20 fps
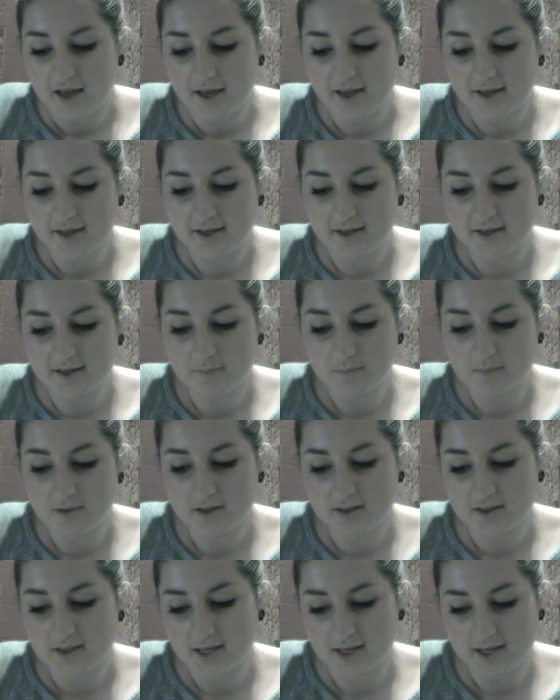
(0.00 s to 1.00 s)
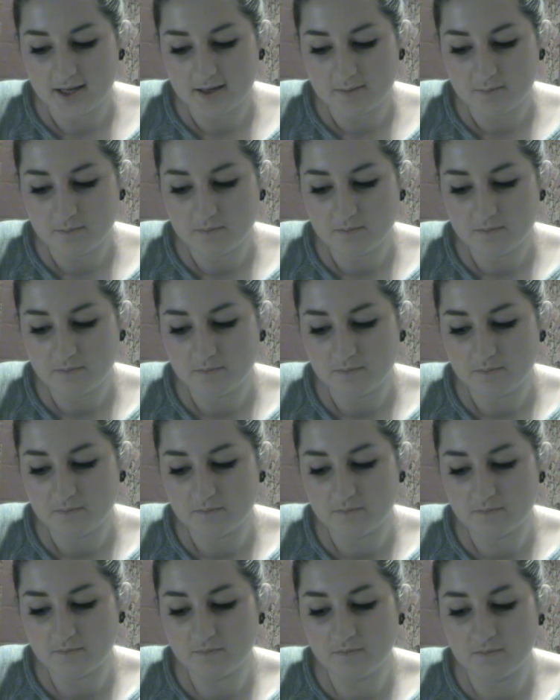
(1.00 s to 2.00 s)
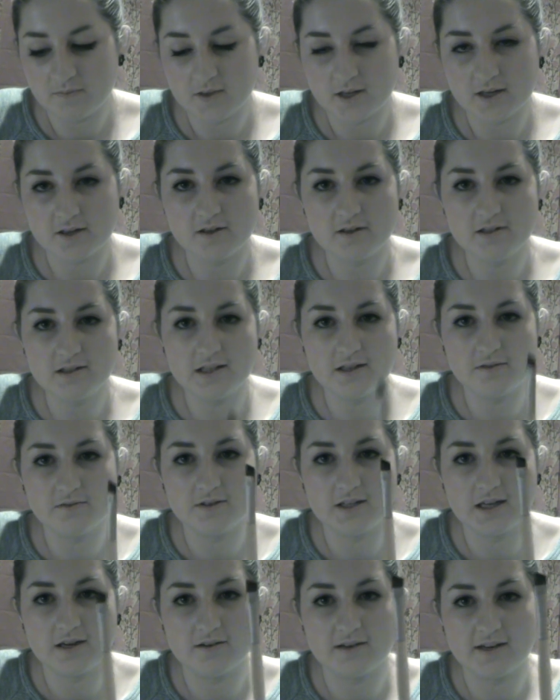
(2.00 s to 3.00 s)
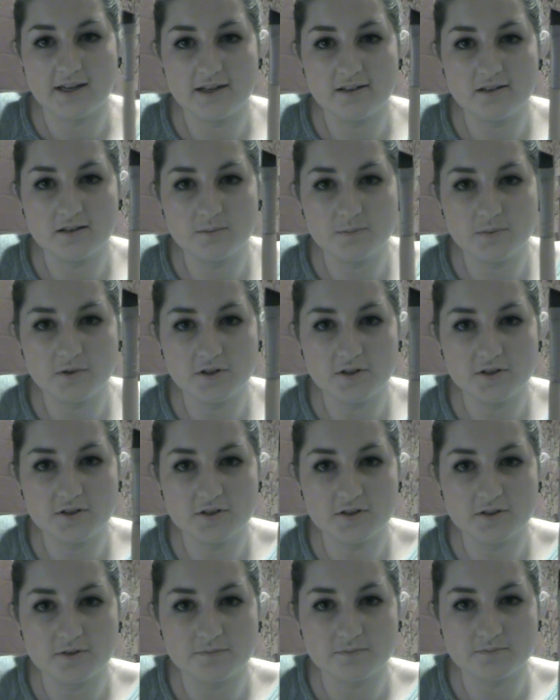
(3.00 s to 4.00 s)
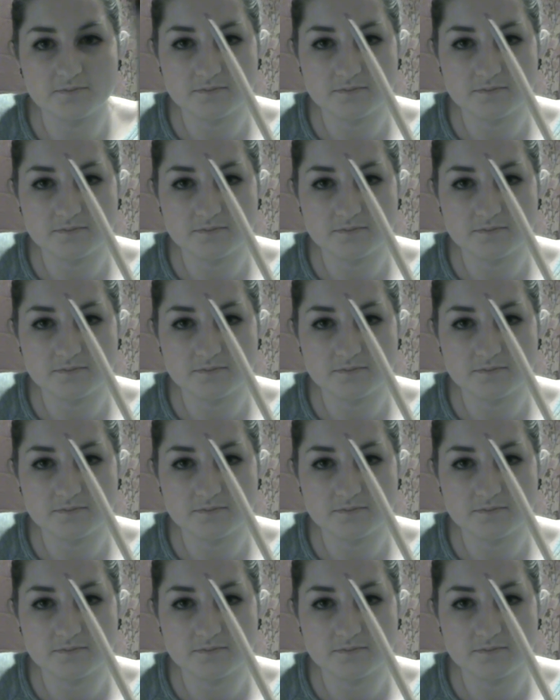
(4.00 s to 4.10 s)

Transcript: Then I couldn't live without an angle brush.